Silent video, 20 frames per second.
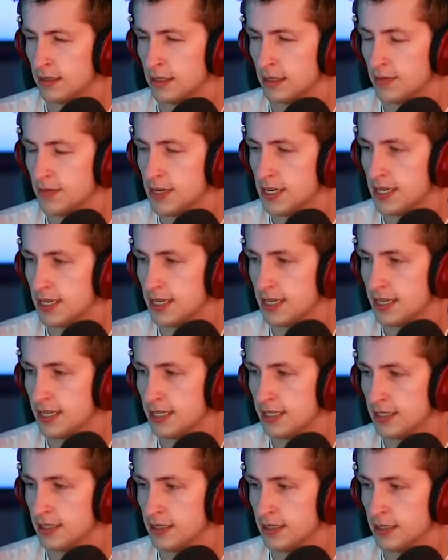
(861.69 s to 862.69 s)
Come
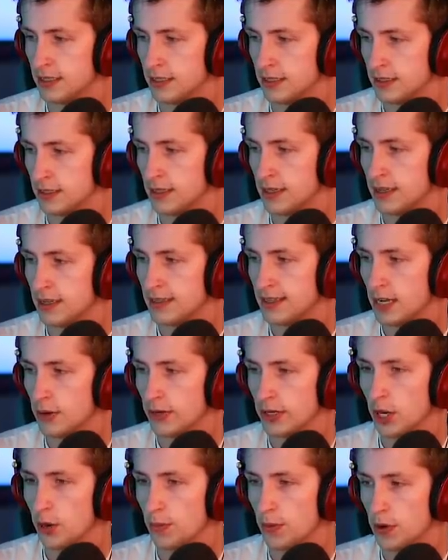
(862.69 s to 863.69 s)
on. There
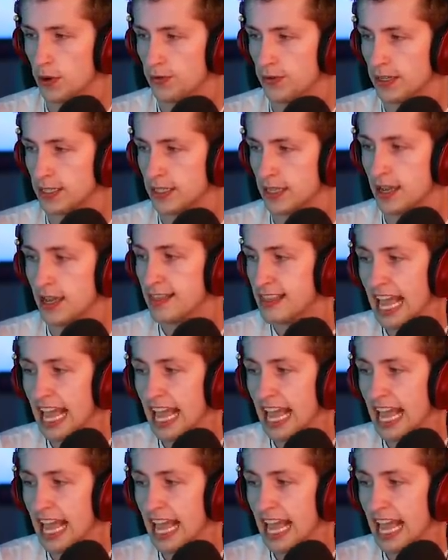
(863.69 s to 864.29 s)
we go, perfect.